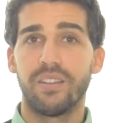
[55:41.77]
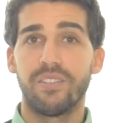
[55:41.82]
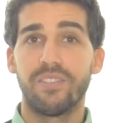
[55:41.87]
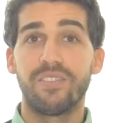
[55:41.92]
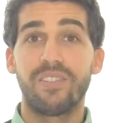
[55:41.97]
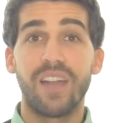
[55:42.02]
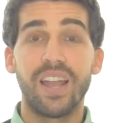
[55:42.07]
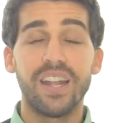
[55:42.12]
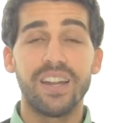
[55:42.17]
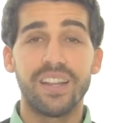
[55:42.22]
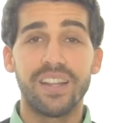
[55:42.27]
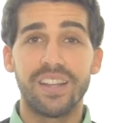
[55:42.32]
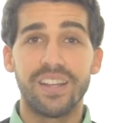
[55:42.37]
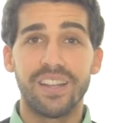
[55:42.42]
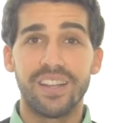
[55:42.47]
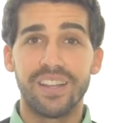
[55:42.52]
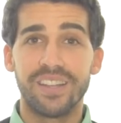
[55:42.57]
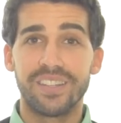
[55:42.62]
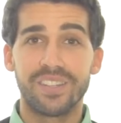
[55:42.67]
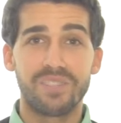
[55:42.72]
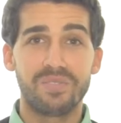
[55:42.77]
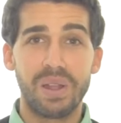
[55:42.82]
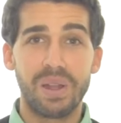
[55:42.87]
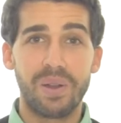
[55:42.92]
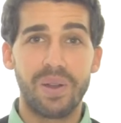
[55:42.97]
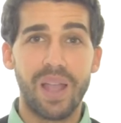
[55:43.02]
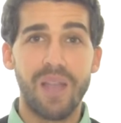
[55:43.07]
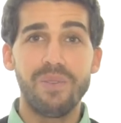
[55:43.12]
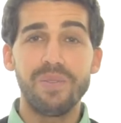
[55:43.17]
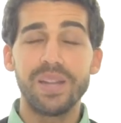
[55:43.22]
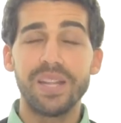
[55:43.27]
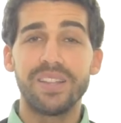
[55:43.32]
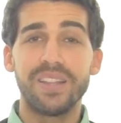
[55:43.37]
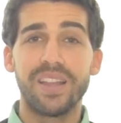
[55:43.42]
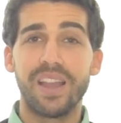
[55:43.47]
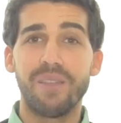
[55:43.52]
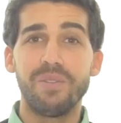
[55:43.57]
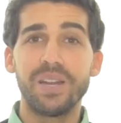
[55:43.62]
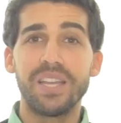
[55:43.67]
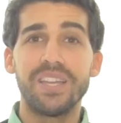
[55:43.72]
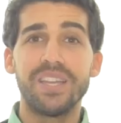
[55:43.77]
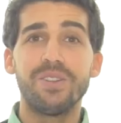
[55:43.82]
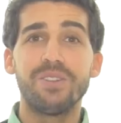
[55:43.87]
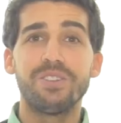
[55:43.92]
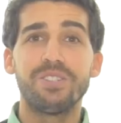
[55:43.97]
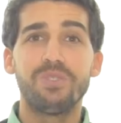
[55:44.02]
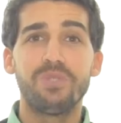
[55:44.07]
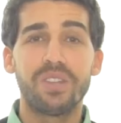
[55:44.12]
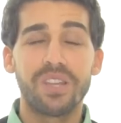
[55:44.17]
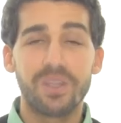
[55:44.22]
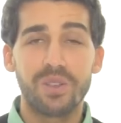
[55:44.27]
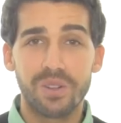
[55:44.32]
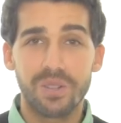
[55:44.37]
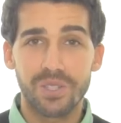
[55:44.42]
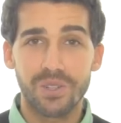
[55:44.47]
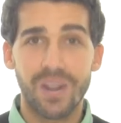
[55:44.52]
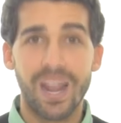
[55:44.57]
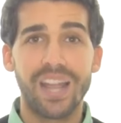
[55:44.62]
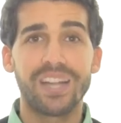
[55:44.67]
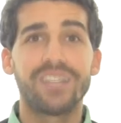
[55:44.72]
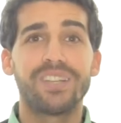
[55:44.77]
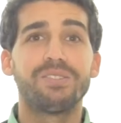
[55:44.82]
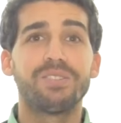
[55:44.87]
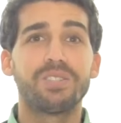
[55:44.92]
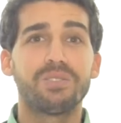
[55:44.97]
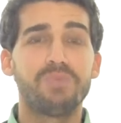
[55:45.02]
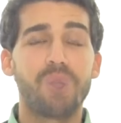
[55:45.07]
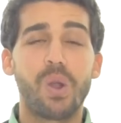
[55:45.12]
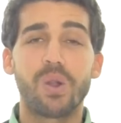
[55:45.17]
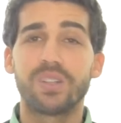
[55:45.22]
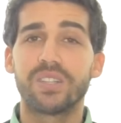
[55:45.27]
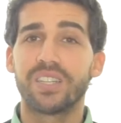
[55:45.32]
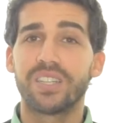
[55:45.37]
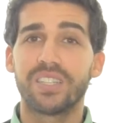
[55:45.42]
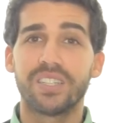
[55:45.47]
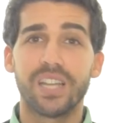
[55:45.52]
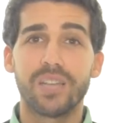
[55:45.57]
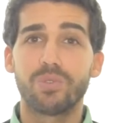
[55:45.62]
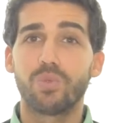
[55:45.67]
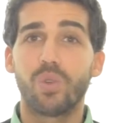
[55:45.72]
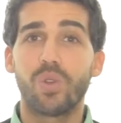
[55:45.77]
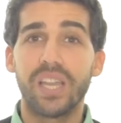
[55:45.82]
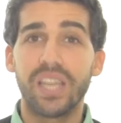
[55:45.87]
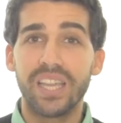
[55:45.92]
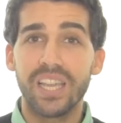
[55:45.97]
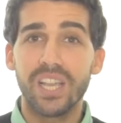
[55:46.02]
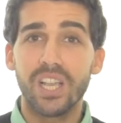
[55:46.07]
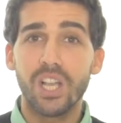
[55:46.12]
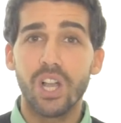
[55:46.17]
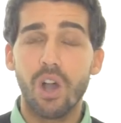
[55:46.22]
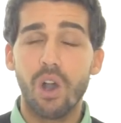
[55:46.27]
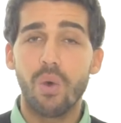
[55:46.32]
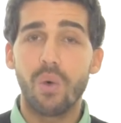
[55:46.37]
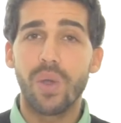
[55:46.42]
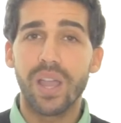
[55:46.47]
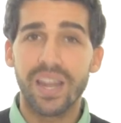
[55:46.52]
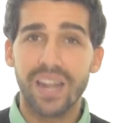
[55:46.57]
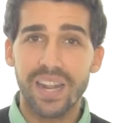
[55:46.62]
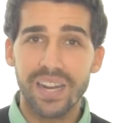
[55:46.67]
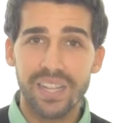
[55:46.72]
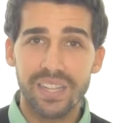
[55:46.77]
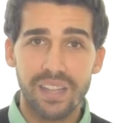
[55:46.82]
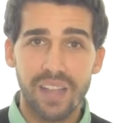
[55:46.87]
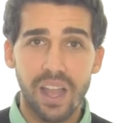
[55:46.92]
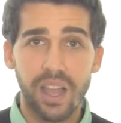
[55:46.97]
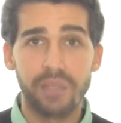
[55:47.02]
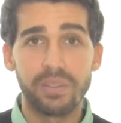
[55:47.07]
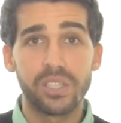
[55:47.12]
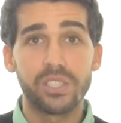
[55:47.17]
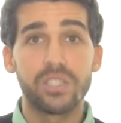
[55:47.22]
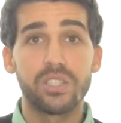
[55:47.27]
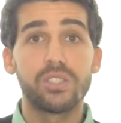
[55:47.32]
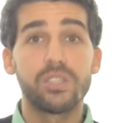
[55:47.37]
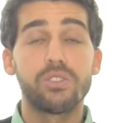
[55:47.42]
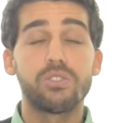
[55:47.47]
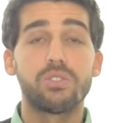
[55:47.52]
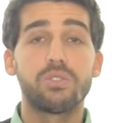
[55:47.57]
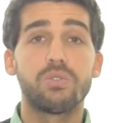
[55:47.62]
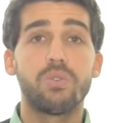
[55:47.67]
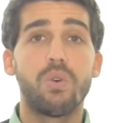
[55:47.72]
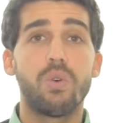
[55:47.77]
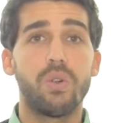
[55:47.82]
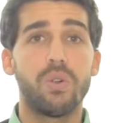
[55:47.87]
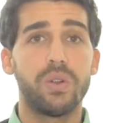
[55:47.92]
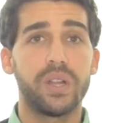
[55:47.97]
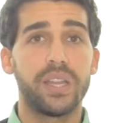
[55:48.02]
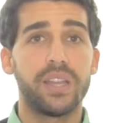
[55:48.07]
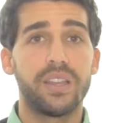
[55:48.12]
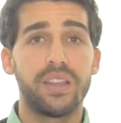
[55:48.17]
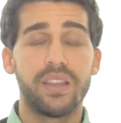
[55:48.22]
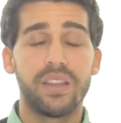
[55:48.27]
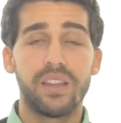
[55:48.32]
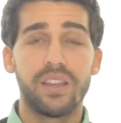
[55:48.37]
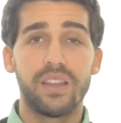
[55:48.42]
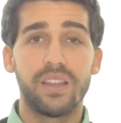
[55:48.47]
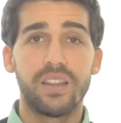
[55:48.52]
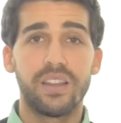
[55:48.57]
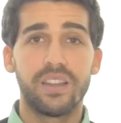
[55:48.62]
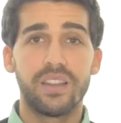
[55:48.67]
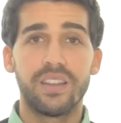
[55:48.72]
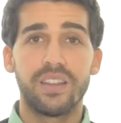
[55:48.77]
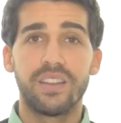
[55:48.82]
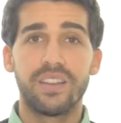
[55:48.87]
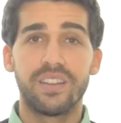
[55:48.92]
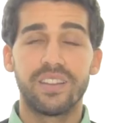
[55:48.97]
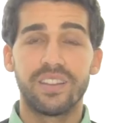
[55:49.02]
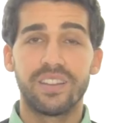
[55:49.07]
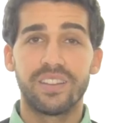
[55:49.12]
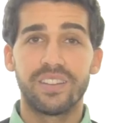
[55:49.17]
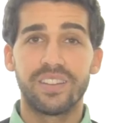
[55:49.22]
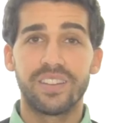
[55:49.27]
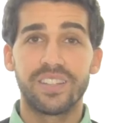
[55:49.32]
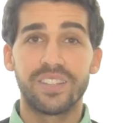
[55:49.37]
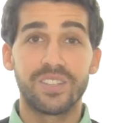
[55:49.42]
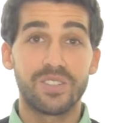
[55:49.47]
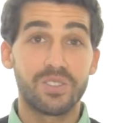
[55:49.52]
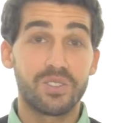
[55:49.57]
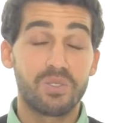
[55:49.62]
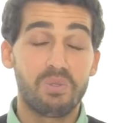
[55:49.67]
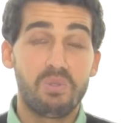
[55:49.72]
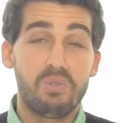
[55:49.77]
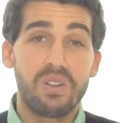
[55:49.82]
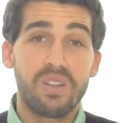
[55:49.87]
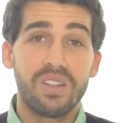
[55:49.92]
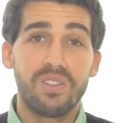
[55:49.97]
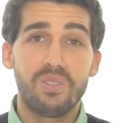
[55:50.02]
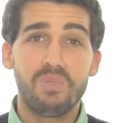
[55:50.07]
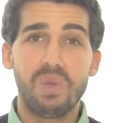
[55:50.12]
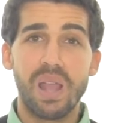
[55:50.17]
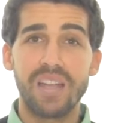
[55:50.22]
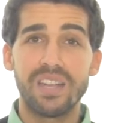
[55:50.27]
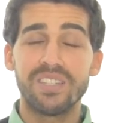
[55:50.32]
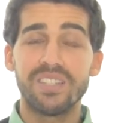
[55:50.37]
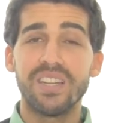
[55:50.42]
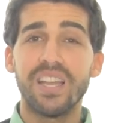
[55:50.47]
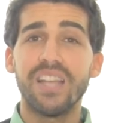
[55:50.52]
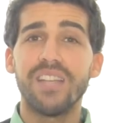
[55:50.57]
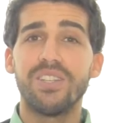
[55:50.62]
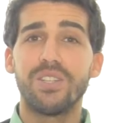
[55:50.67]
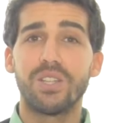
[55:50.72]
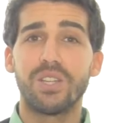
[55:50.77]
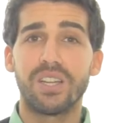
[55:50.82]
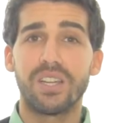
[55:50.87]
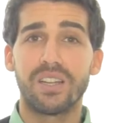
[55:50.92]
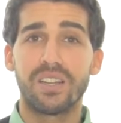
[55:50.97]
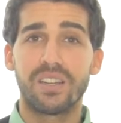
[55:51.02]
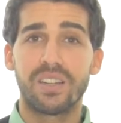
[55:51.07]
Right? It doesn't matter how many years you think you're attractive, smart, successful. It can go at any time because it's a story. It's a story in your imagination.